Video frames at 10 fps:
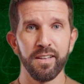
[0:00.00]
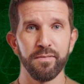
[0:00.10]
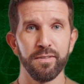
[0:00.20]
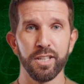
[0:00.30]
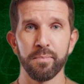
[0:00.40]
a
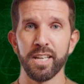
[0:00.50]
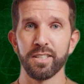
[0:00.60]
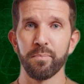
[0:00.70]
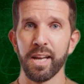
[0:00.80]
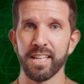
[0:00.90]

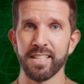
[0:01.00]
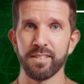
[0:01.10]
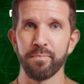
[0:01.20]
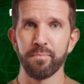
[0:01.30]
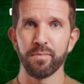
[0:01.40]
fundamental
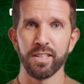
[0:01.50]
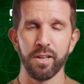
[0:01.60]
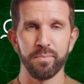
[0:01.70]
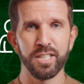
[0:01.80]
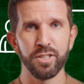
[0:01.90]
mechanism
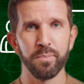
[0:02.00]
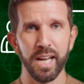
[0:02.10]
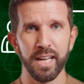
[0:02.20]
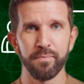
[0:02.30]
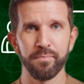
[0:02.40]
comes into play.